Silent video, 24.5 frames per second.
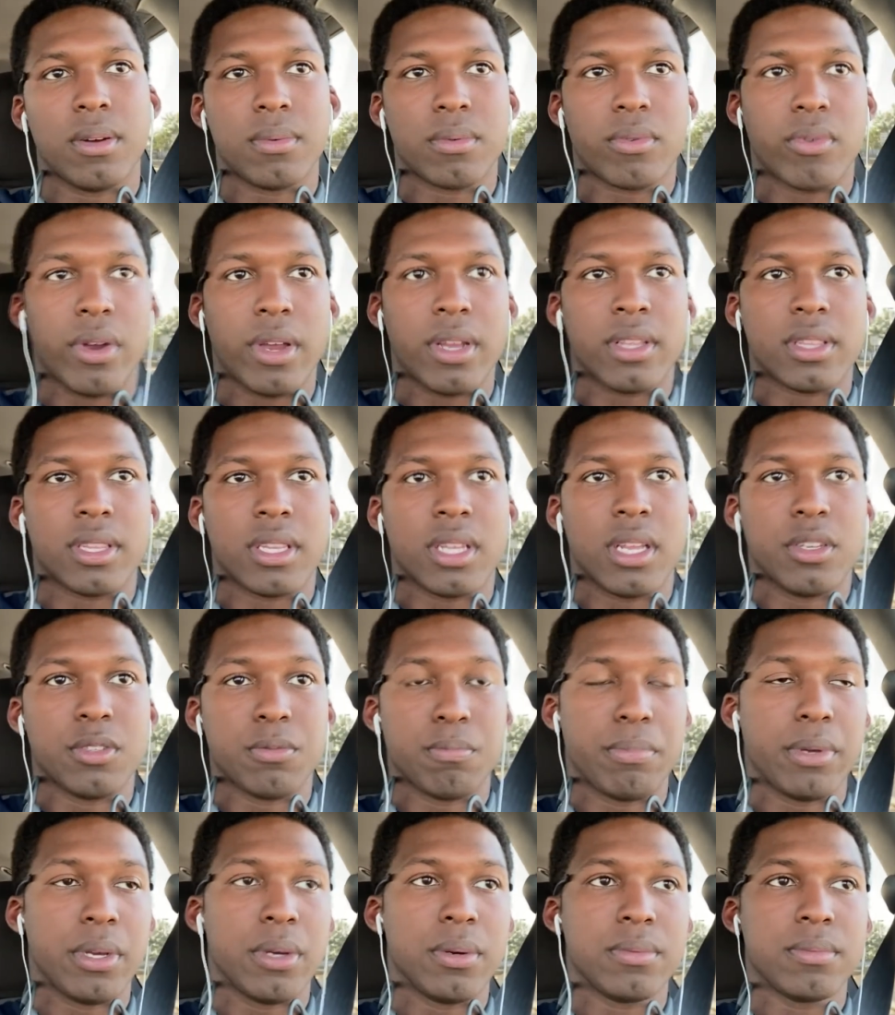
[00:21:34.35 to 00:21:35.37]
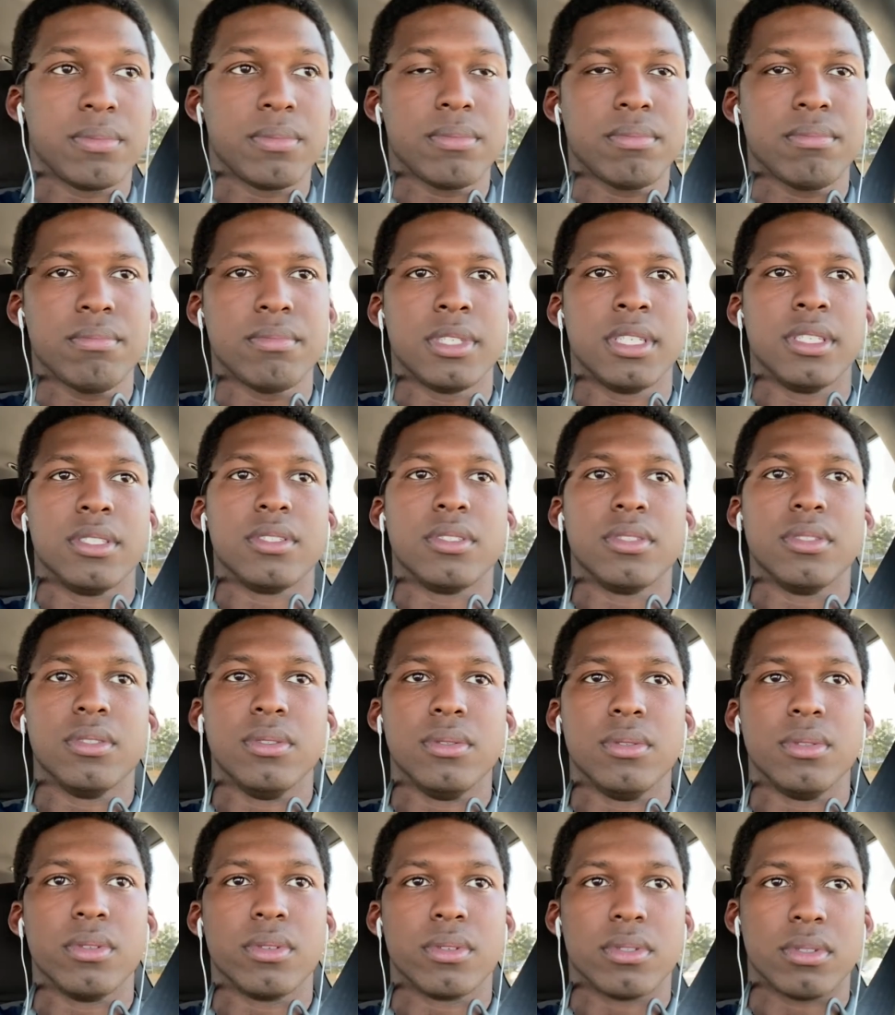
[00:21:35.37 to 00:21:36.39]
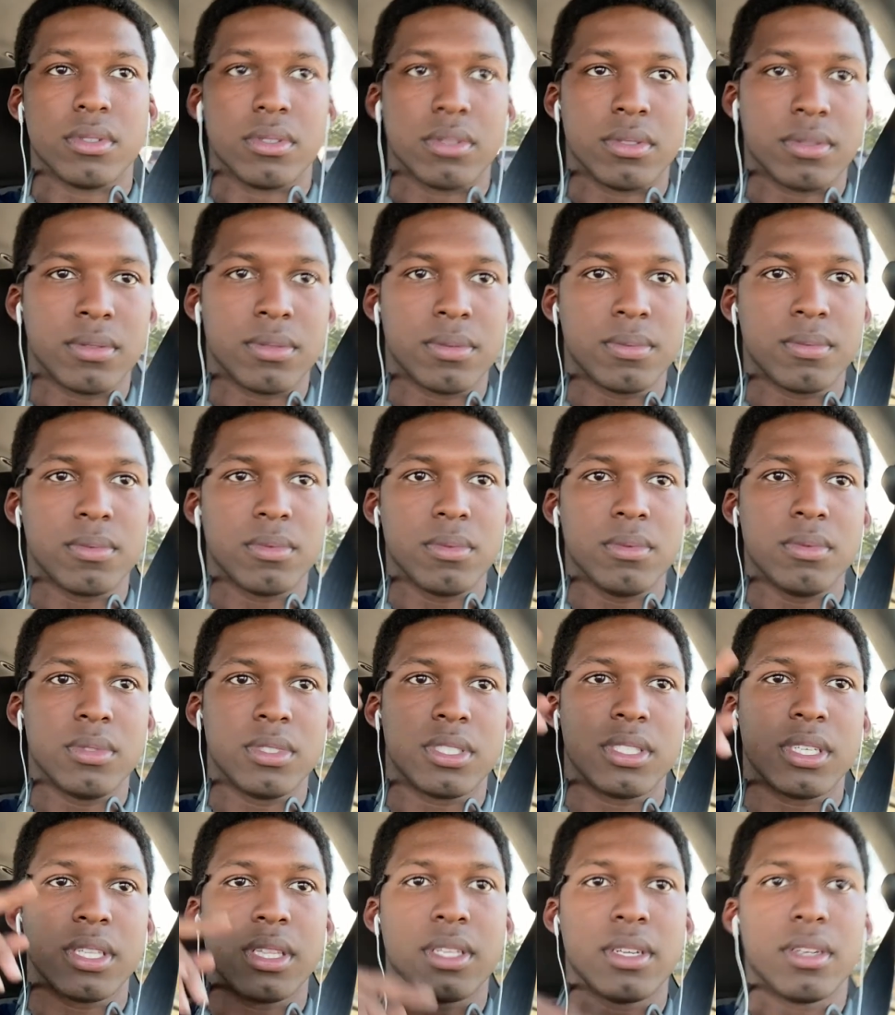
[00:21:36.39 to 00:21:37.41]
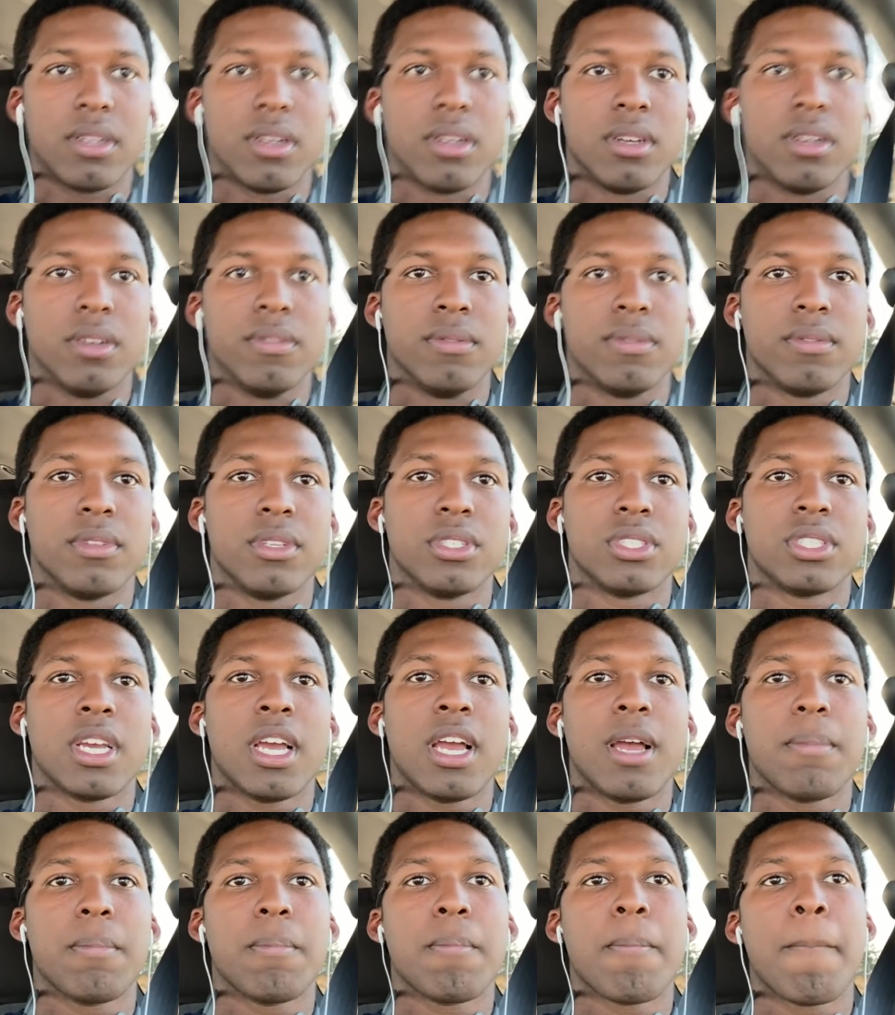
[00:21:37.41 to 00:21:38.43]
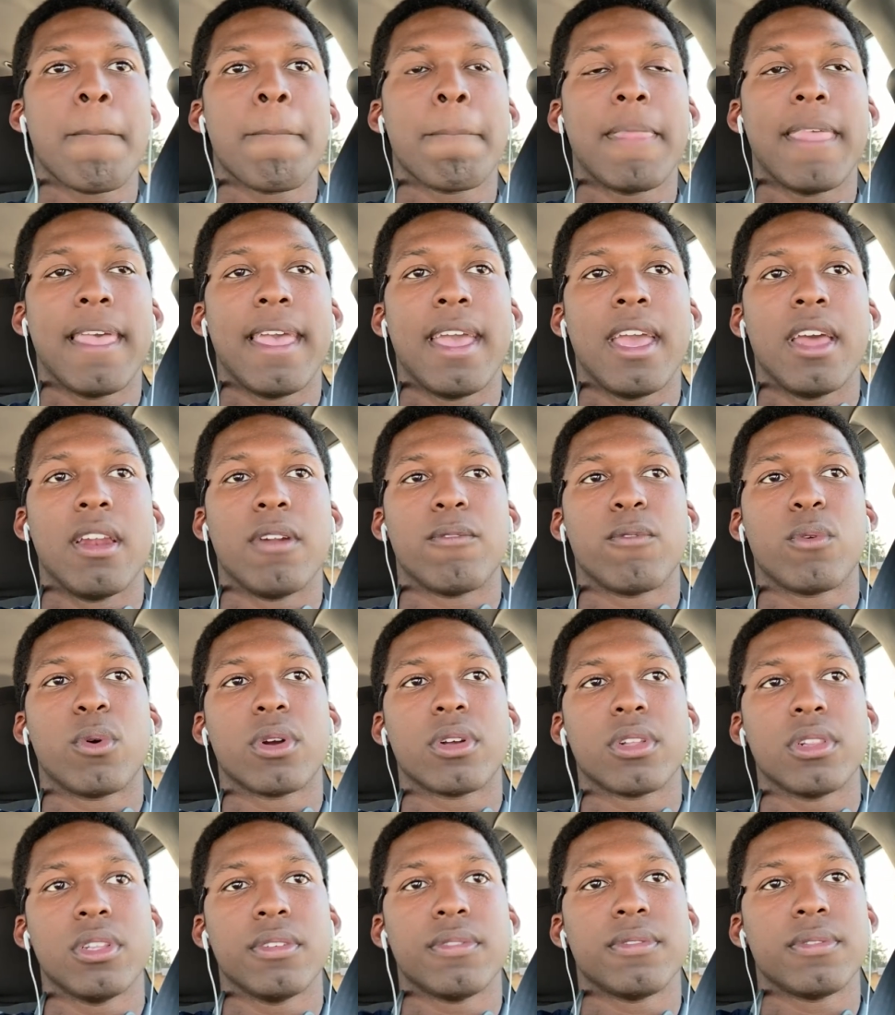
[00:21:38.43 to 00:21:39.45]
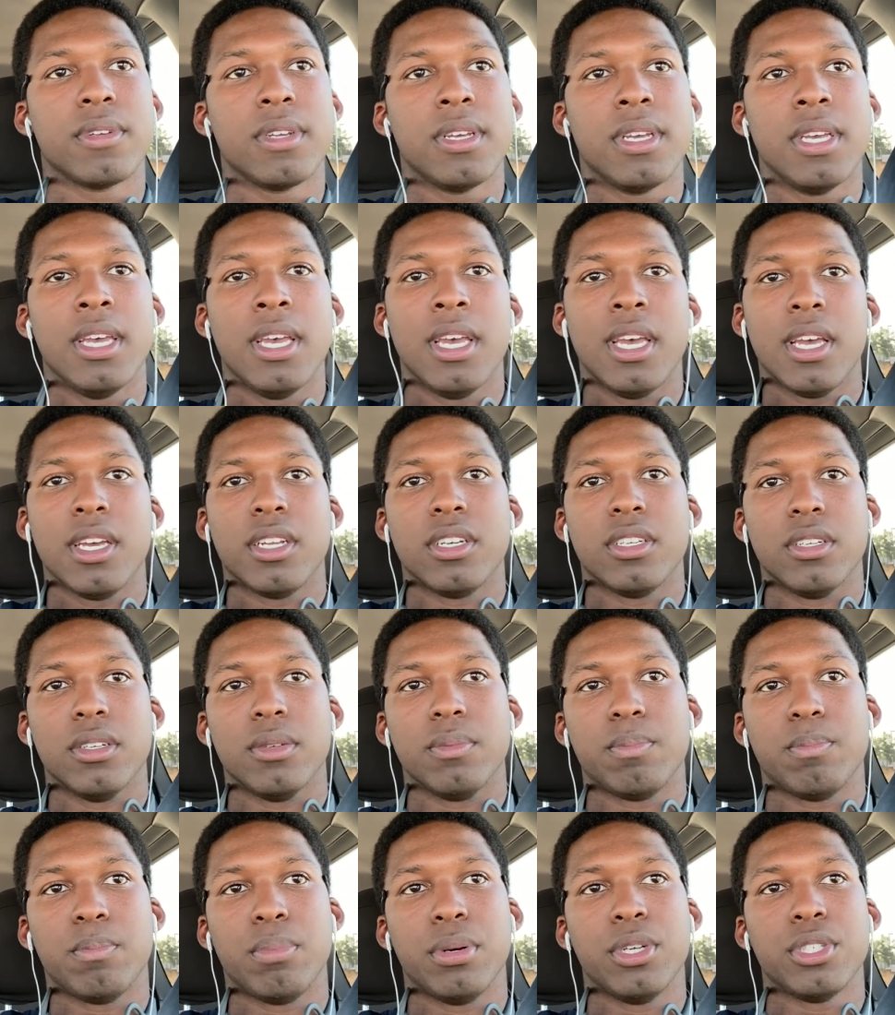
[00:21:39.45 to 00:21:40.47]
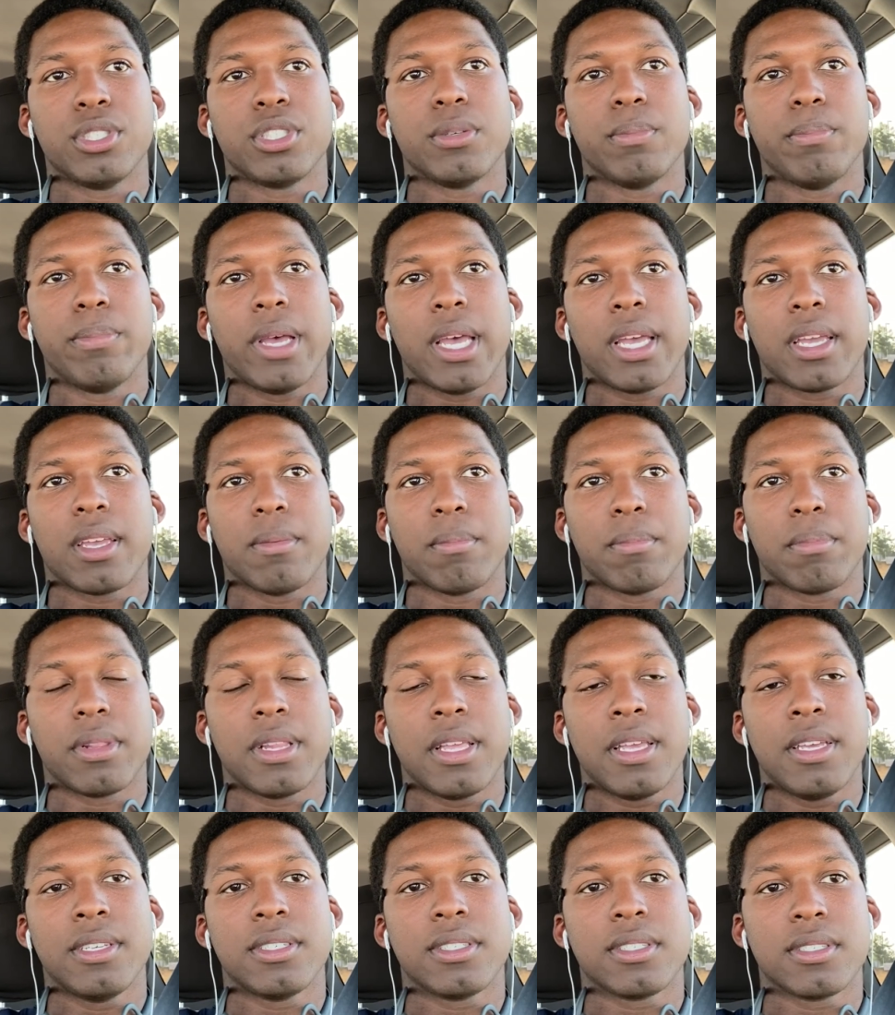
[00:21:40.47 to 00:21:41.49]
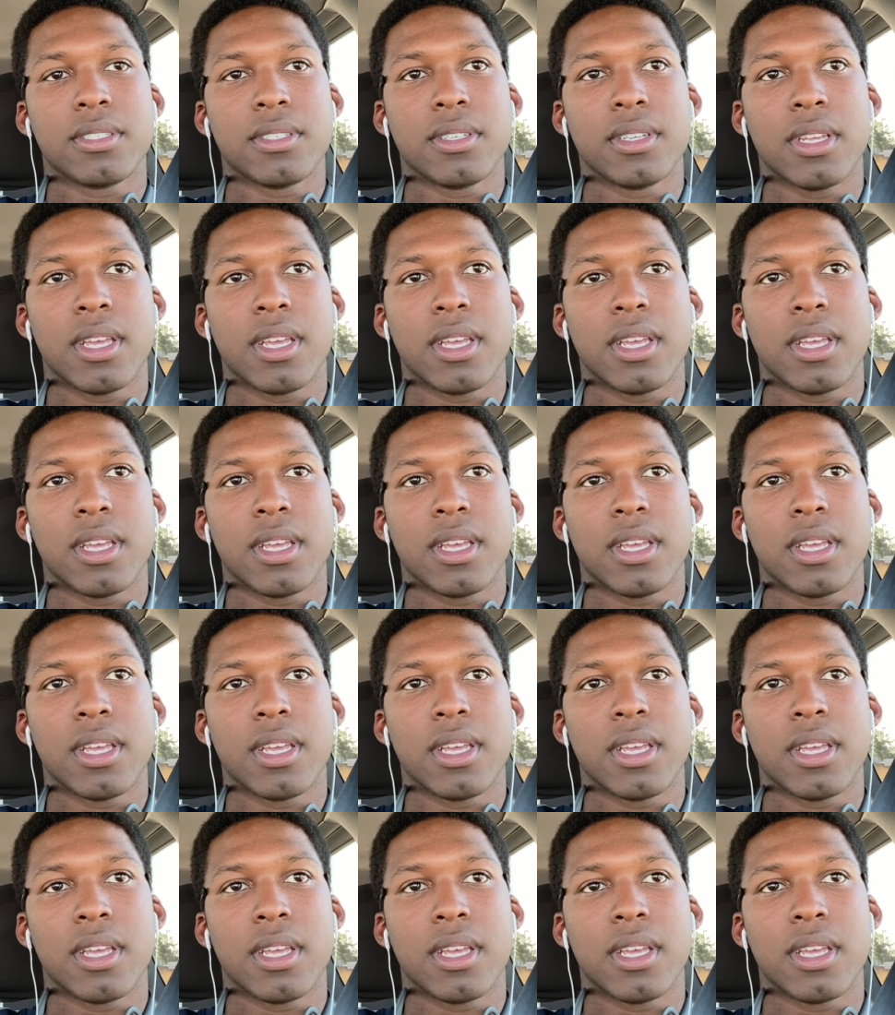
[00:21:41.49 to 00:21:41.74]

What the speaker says: crane that was built into the ceiling of the shop and a forklift to push it back in place.